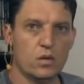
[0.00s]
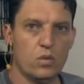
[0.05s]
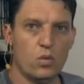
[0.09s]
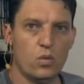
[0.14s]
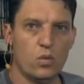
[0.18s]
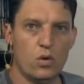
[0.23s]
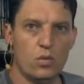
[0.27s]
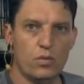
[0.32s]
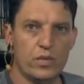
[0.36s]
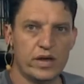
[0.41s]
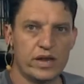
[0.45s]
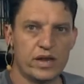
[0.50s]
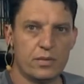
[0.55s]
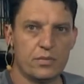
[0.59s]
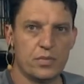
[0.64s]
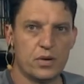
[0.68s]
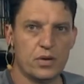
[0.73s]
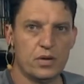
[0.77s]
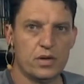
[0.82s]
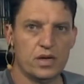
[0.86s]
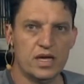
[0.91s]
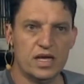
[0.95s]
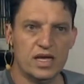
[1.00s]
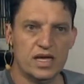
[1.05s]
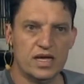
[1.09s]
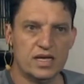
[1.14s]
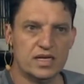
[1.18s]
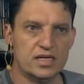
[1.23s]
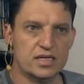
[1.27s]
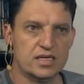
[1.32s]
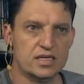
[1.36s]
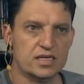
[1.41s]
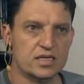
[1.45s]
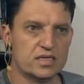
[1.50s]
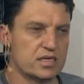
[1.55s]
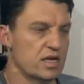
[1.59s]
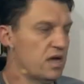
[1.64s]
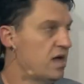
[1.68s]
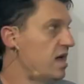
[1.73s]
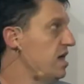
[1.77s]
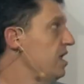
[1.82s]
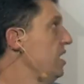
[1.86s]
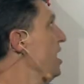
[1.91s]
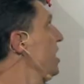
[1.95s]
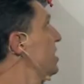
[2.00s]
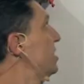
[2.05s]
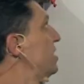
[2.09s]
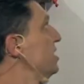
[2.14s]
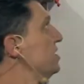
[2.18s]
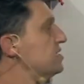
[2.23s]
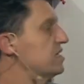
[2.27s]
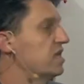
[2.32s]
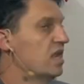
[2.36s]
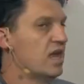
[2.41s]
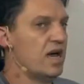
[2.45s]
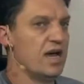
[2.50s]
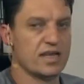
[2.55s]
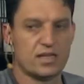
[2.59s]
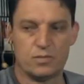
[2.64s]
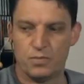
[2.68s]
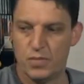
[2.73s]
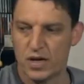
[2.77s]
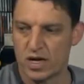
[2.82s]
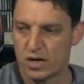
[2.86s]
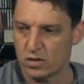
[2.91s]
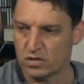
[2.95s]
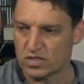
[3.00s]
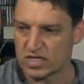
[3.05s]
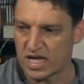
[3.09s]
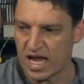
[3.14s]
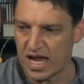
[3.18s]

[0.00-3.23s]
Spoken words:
warm it up. So I like this light because